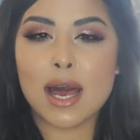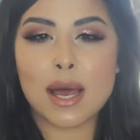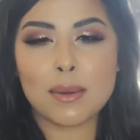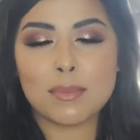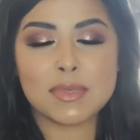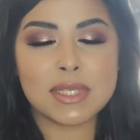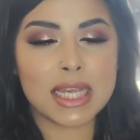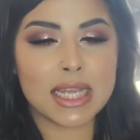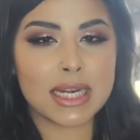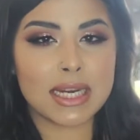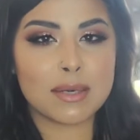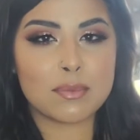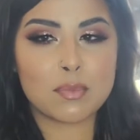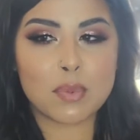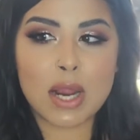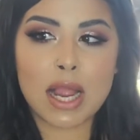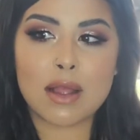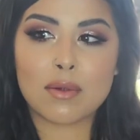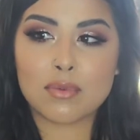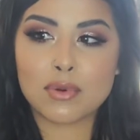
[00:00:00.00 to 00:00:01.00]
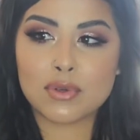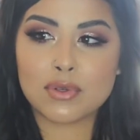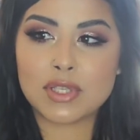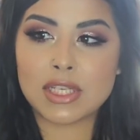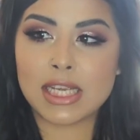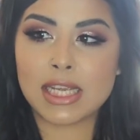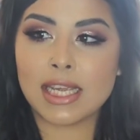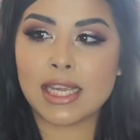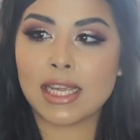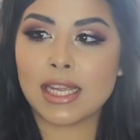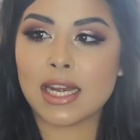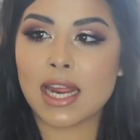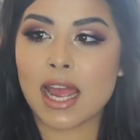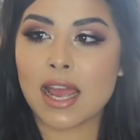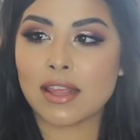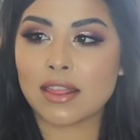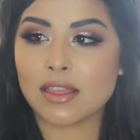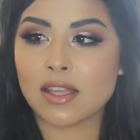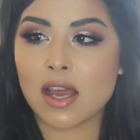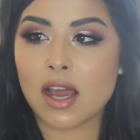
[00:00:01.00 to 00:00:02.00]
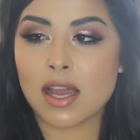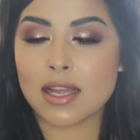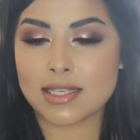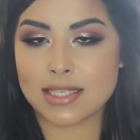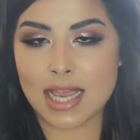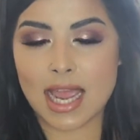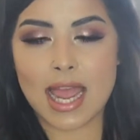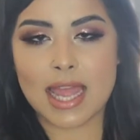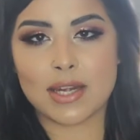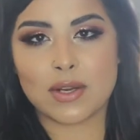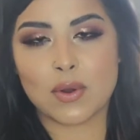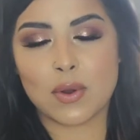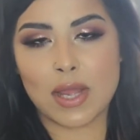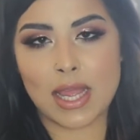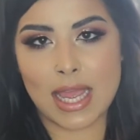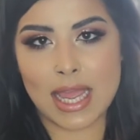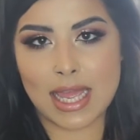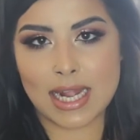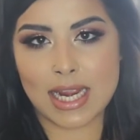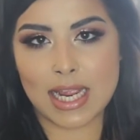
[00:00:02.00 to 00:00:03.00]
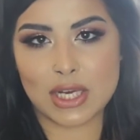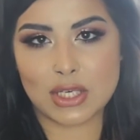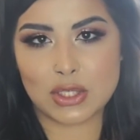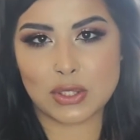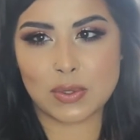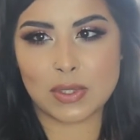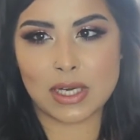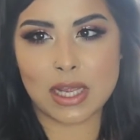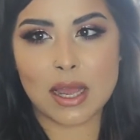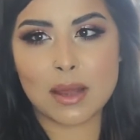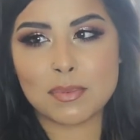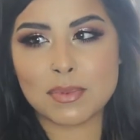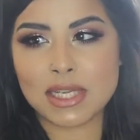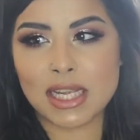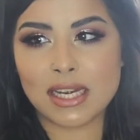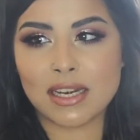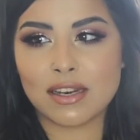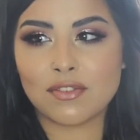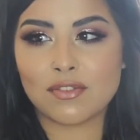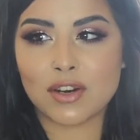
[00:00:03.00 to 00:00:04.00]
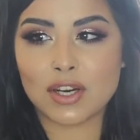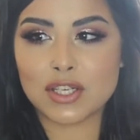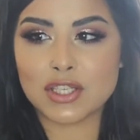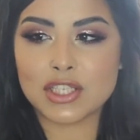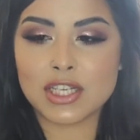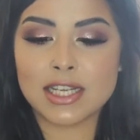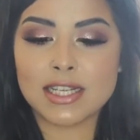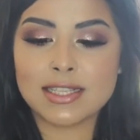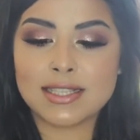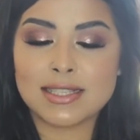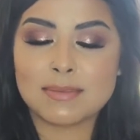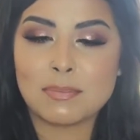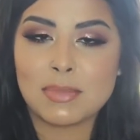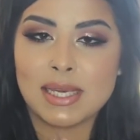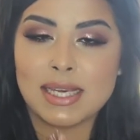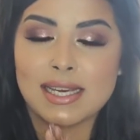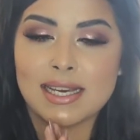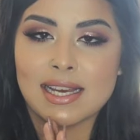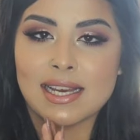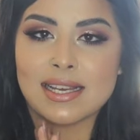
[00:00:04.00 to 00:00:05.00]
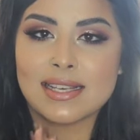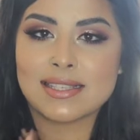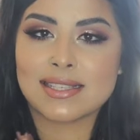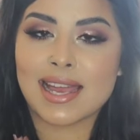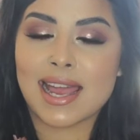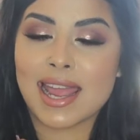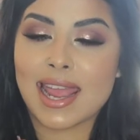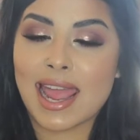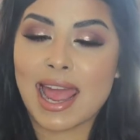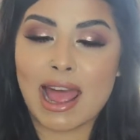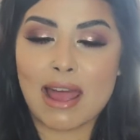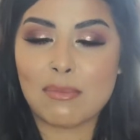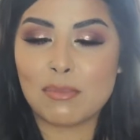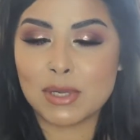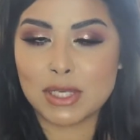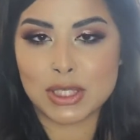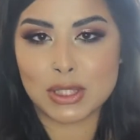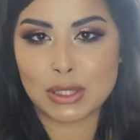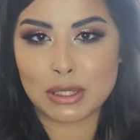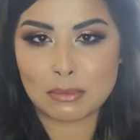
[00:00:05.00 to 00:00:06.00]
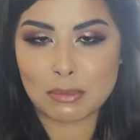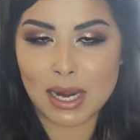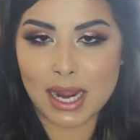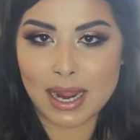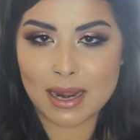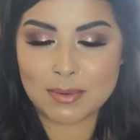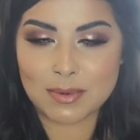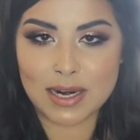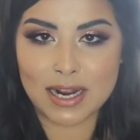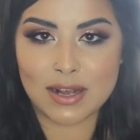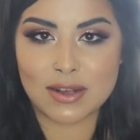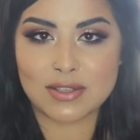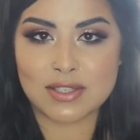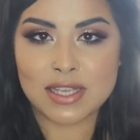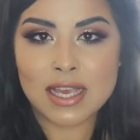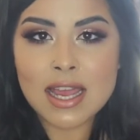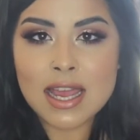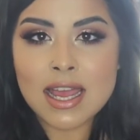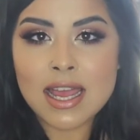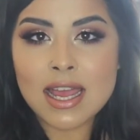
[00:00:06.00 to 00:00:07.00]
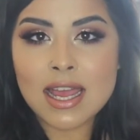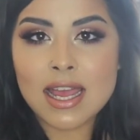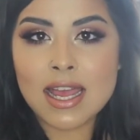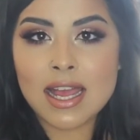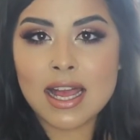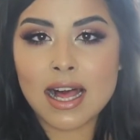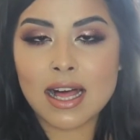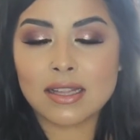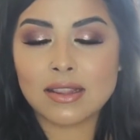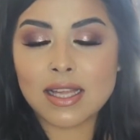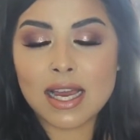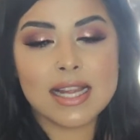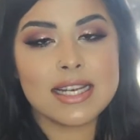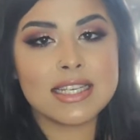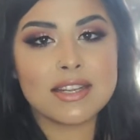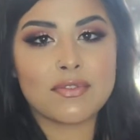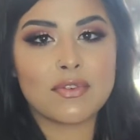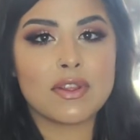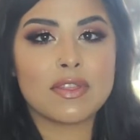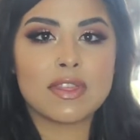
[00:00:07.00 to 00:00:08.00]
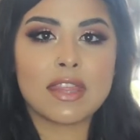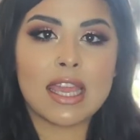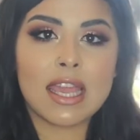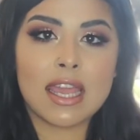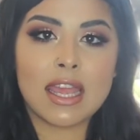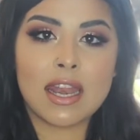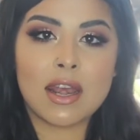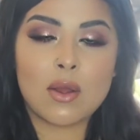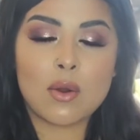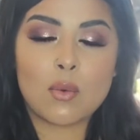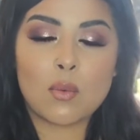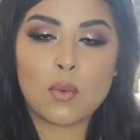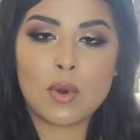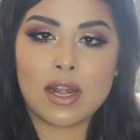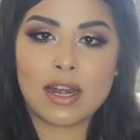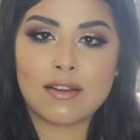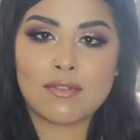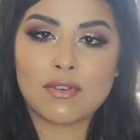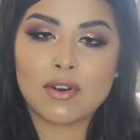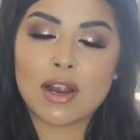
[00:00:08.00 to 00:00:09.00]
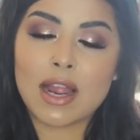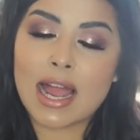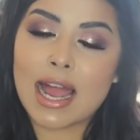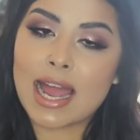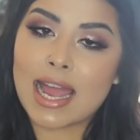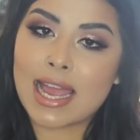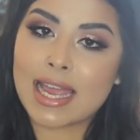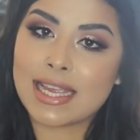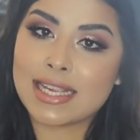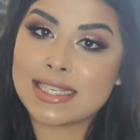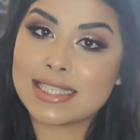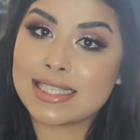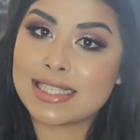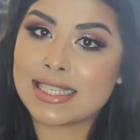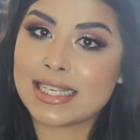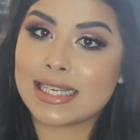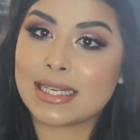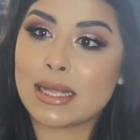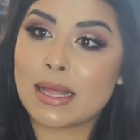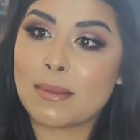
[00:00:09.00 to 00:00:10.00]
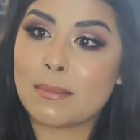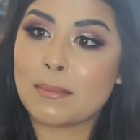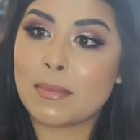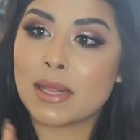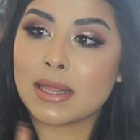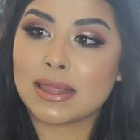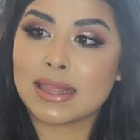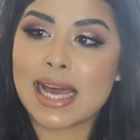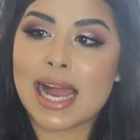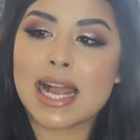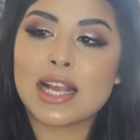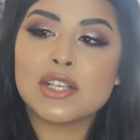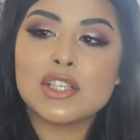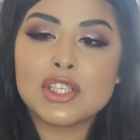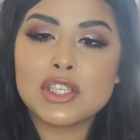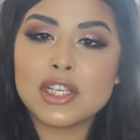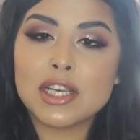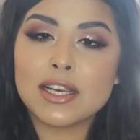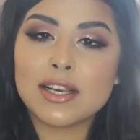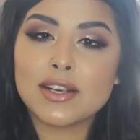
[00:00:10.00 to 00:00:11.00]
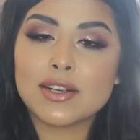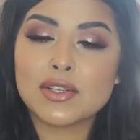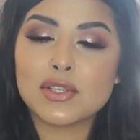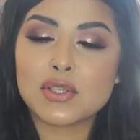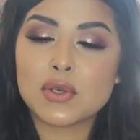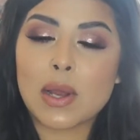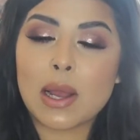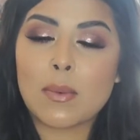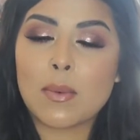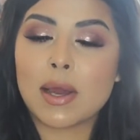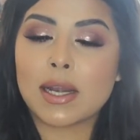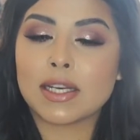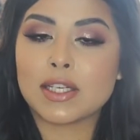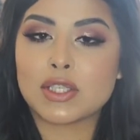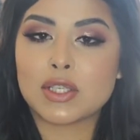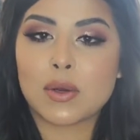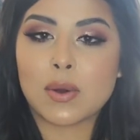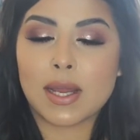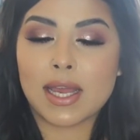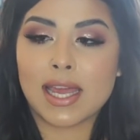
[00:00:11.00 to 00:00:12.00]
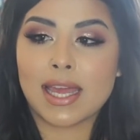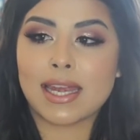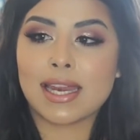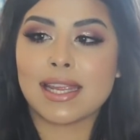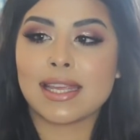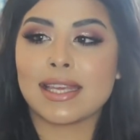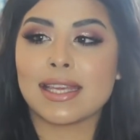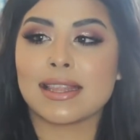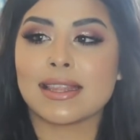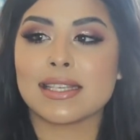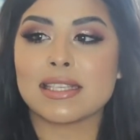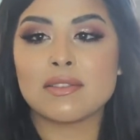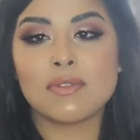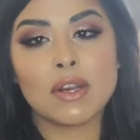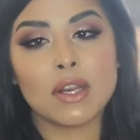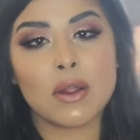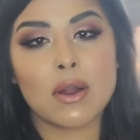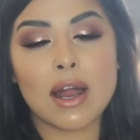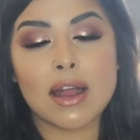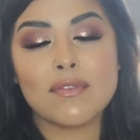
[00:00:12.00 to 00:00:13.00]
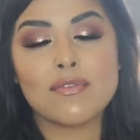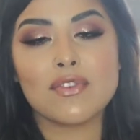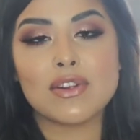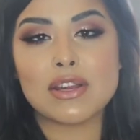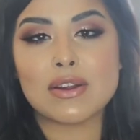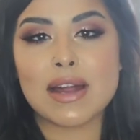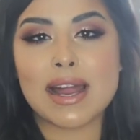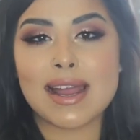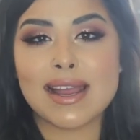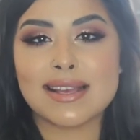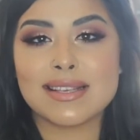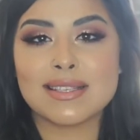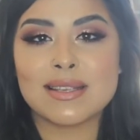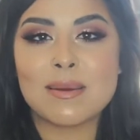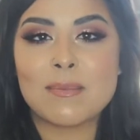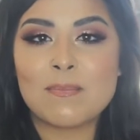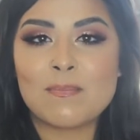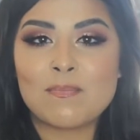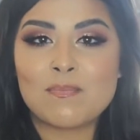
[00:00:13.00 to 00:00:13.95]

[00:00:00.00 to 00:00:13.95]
updated brow routine. I thought I'd go ahead and do an updated version because I have been doing my eyebrows a lot different than whenever I did them last year. So I wanted to go ahead and get this video up for you guys.